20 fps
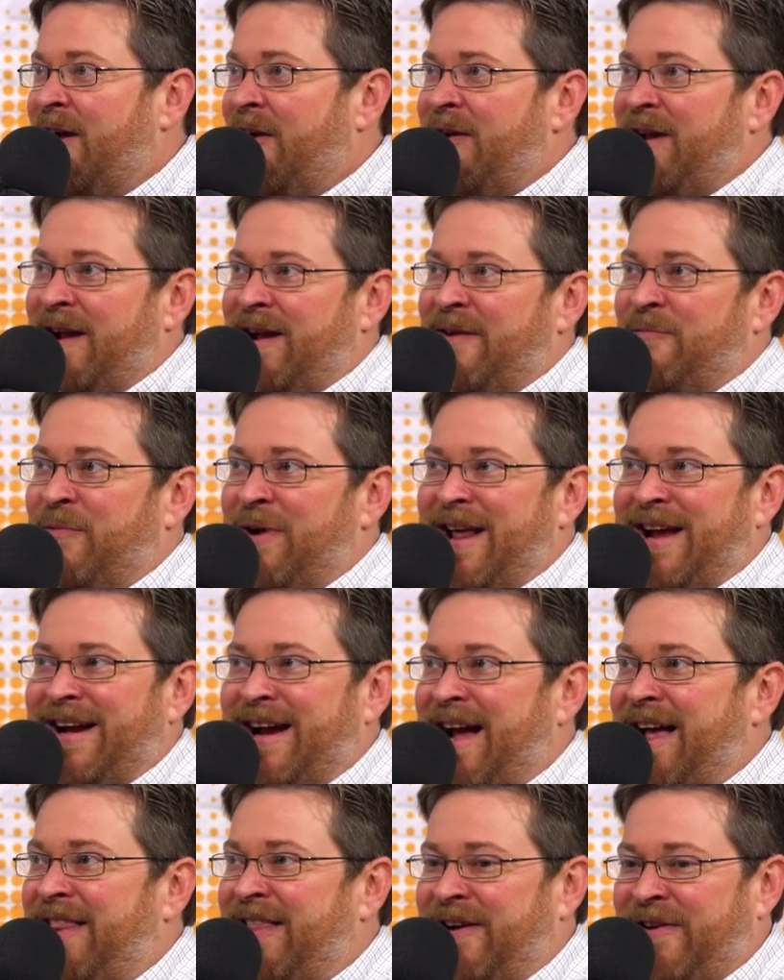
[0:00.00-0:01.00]
And when I
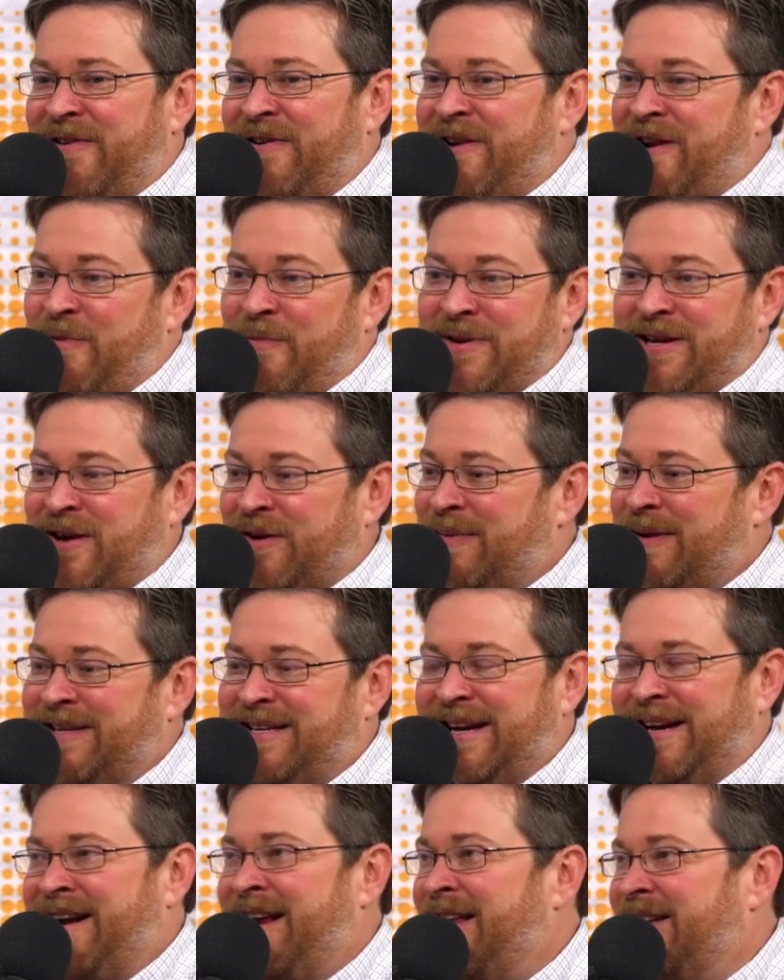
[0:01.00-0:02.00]
got there, you know, we talk
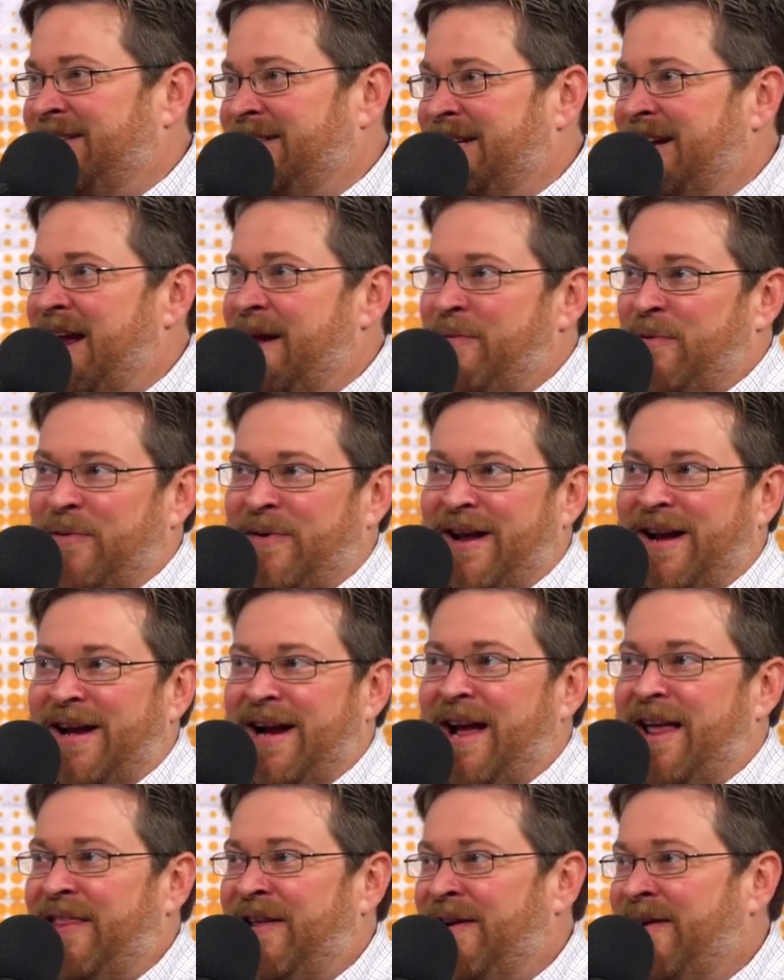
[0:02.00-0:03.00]
about technology now, but when I
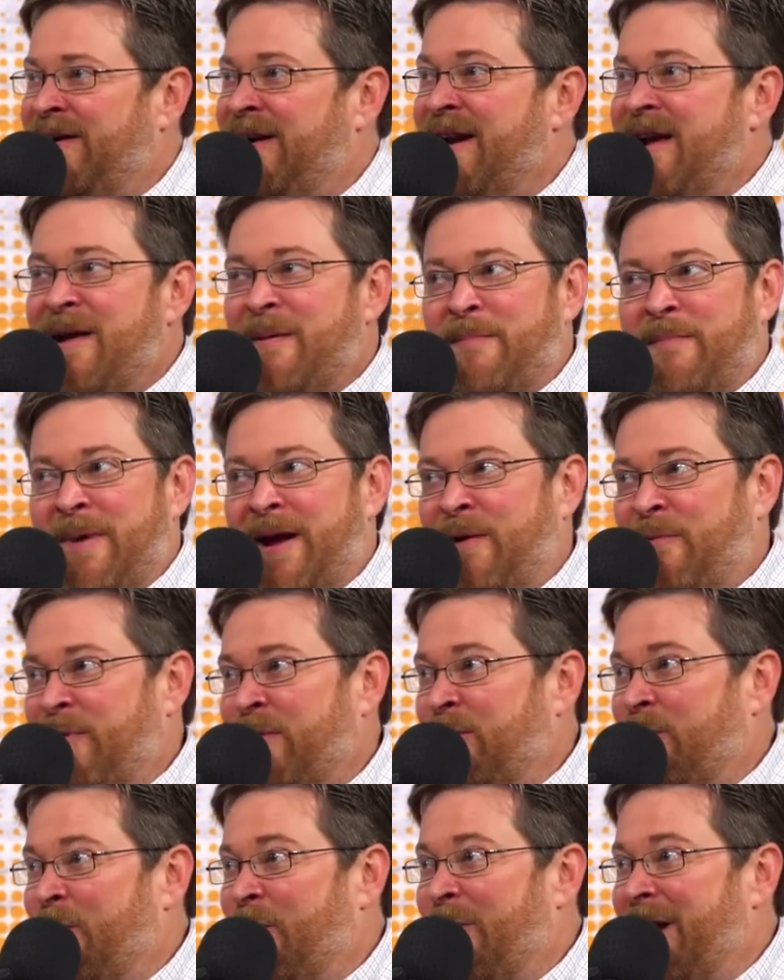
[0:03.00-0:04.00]
got there, man,
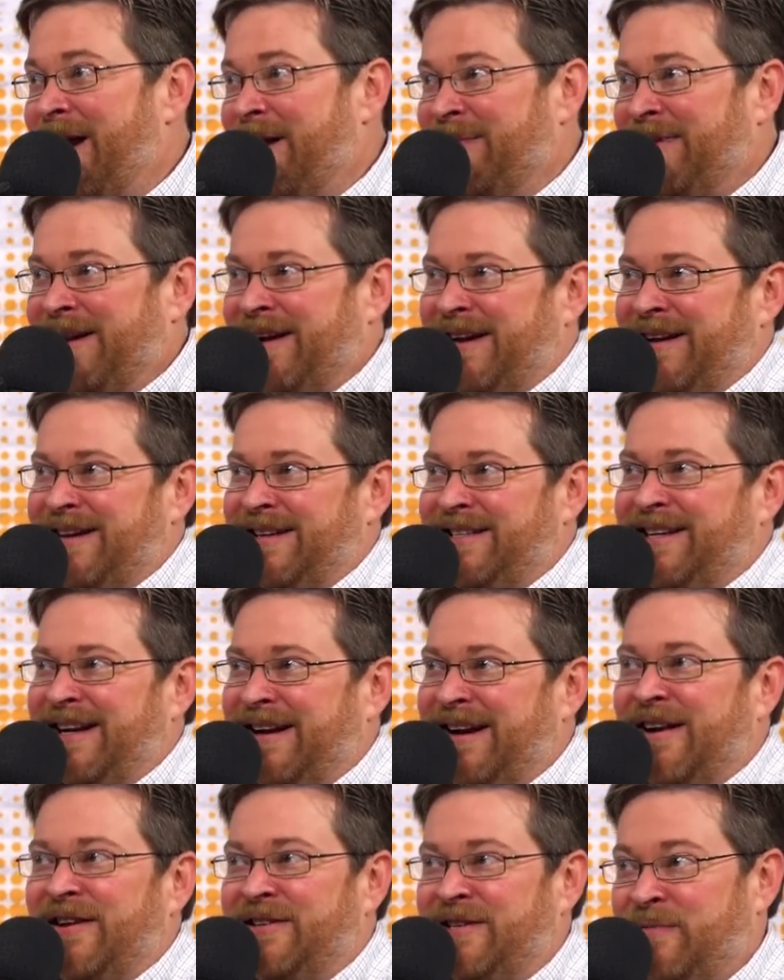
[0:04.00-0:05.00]
we were way behind in
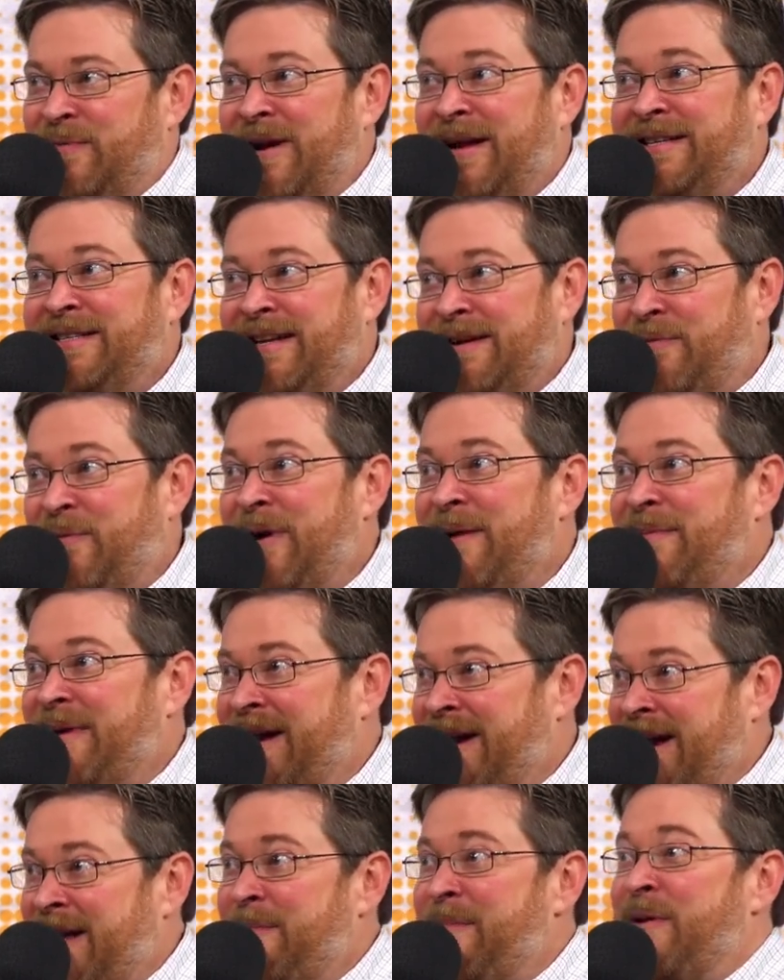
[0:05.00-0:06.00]
technology. Yeah. When I say way
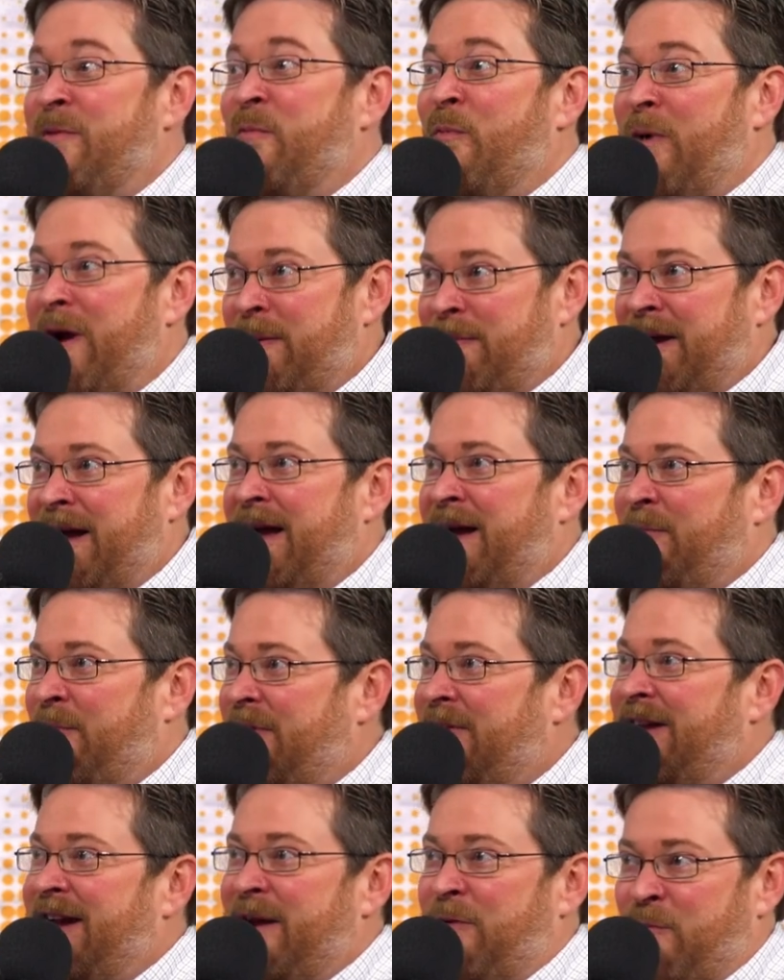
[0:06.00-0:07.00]
behind, I mean way behind.
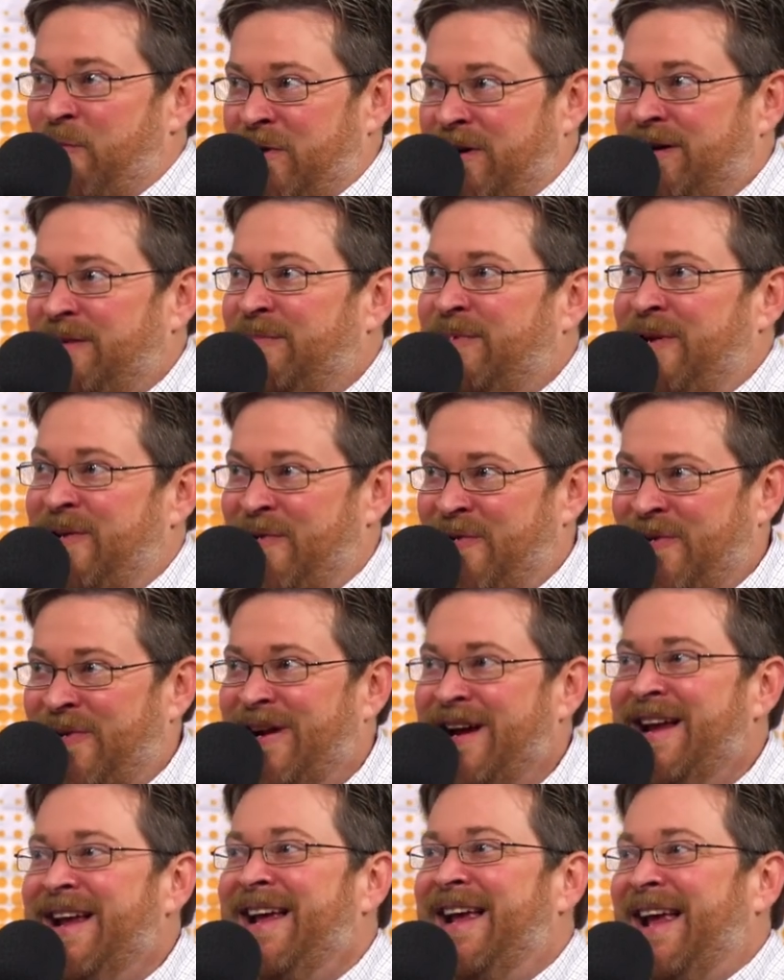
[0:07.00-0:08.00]
We only had one
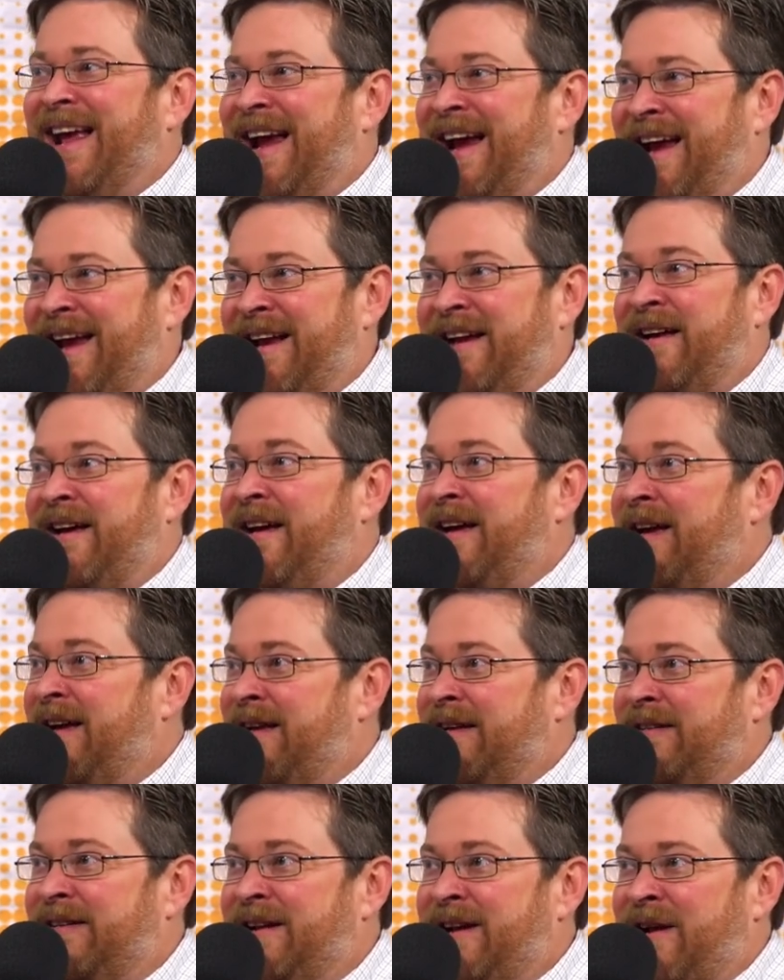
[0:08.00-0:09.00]
computer, and
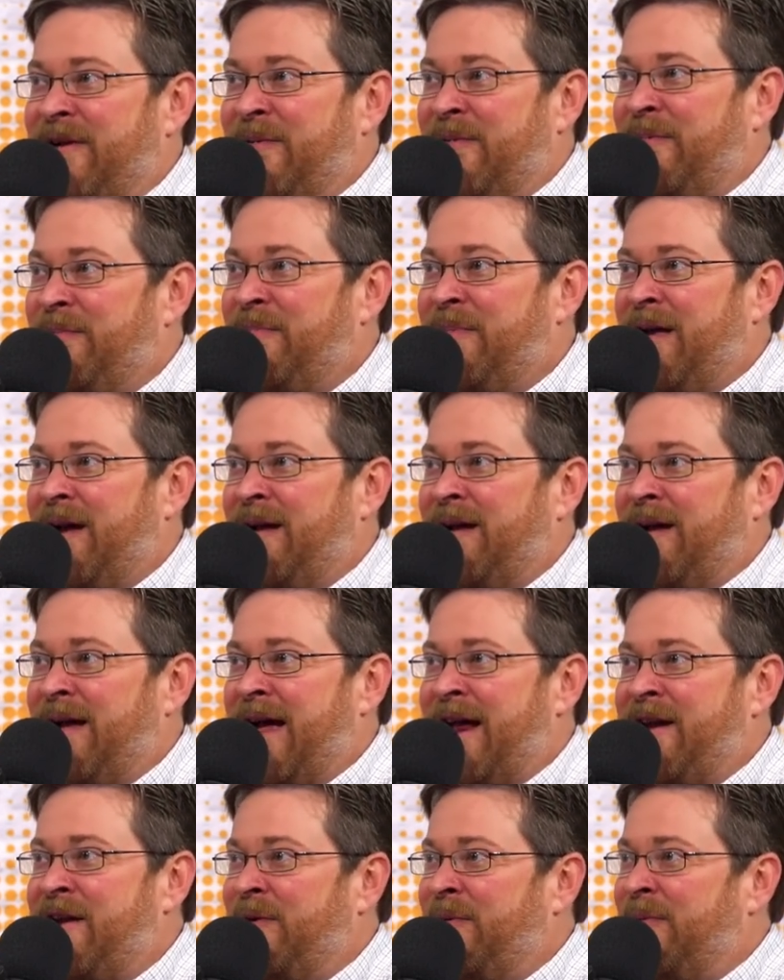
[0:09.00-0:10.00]
you know,
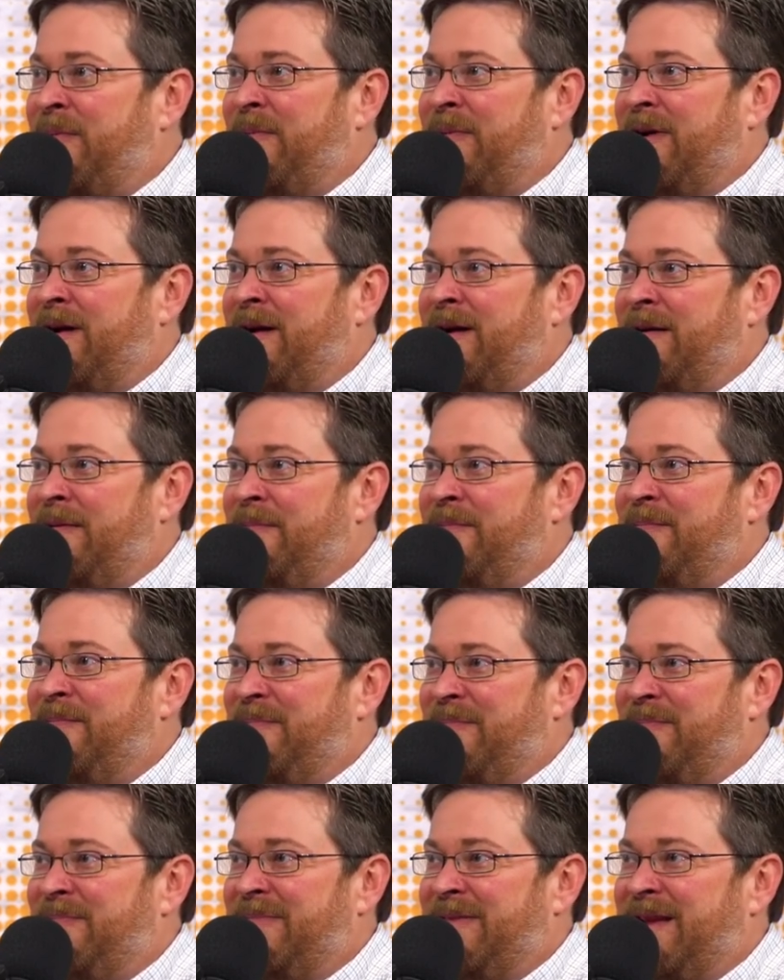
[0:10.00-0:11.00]
I know a lot of
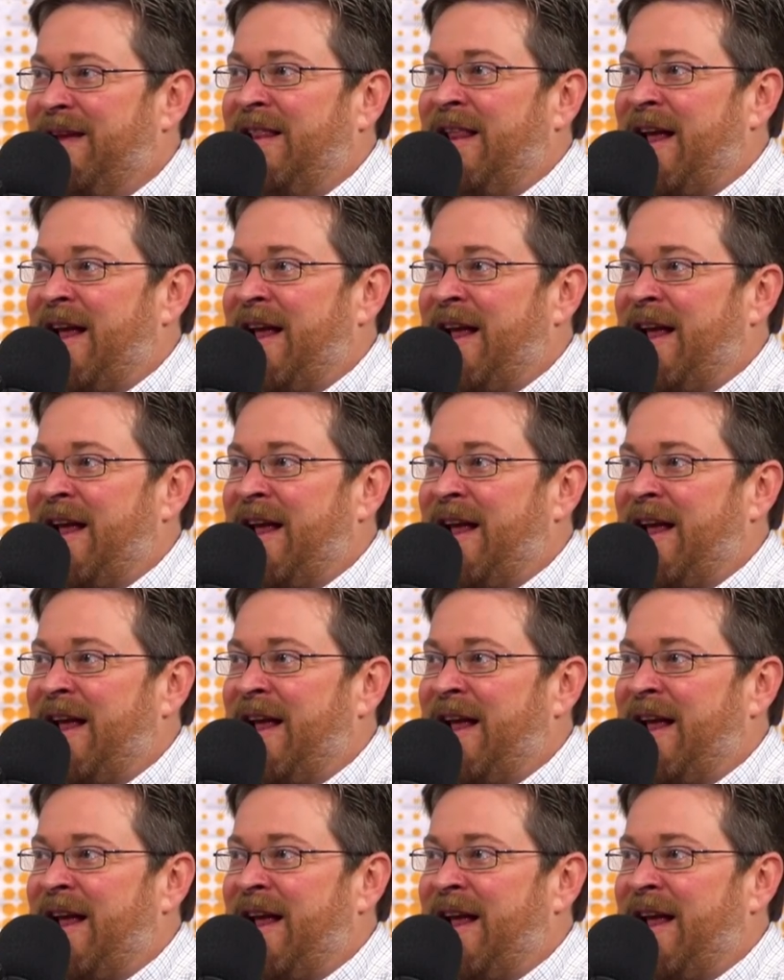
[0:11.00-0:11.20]
notepads,